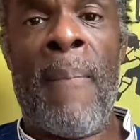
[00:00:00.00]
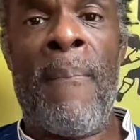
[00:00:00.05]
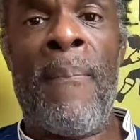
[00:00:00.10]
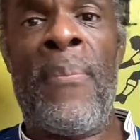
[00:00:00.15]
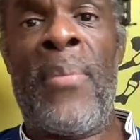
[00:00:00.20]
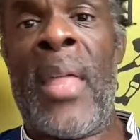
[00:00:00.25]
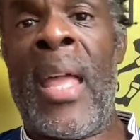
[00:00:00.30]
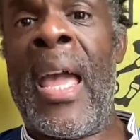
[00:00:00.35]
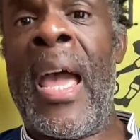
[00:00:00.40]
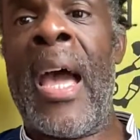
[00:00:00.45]

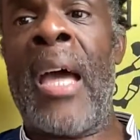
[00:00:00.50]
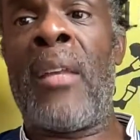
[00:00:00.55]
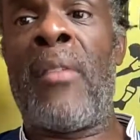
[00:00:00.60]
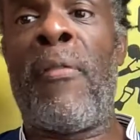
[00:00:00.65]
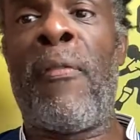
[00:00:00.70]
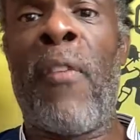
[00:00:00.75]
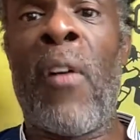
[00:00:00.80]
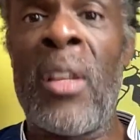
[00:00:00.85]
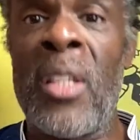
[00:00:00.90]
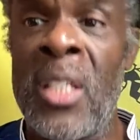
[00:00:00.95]
they had
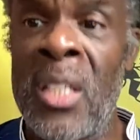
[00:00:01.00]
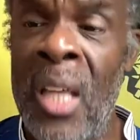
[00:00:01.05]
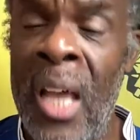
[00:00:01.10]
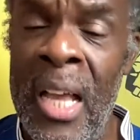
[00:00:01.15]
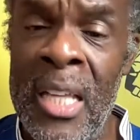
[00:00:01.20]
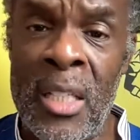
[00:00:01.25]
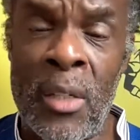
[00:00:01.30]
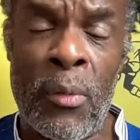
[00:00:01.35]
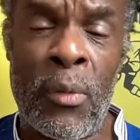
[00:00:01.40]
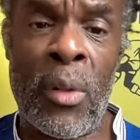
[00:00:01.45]

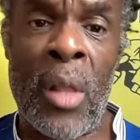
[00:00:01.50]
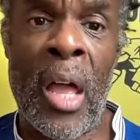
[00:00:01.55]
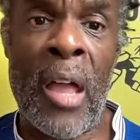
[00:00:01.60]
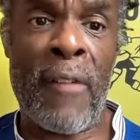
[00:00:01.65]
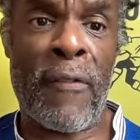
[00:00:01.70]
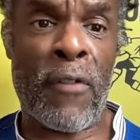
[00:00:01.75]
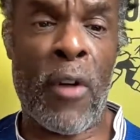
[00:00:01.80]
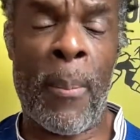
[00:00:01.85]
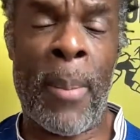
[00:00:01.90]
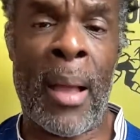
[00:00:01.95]
signs of
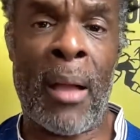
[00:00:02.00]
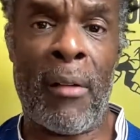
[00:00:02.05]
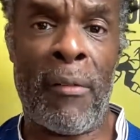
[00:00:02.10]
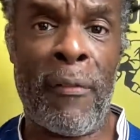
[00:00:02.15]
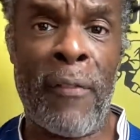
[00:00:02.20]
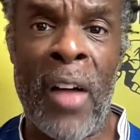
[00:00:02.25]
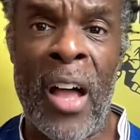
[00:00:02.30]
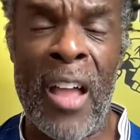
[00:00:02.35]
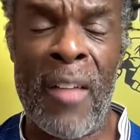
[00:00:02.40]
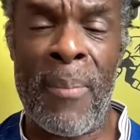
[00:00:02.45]
life for about
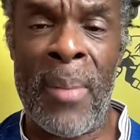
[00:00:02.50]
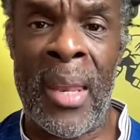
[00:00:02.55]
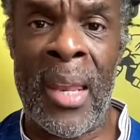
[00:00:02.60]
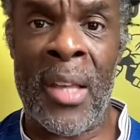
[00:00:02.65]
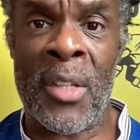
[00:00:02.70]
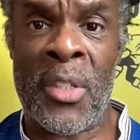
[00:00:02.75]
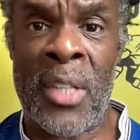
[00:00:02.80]
5 minutes.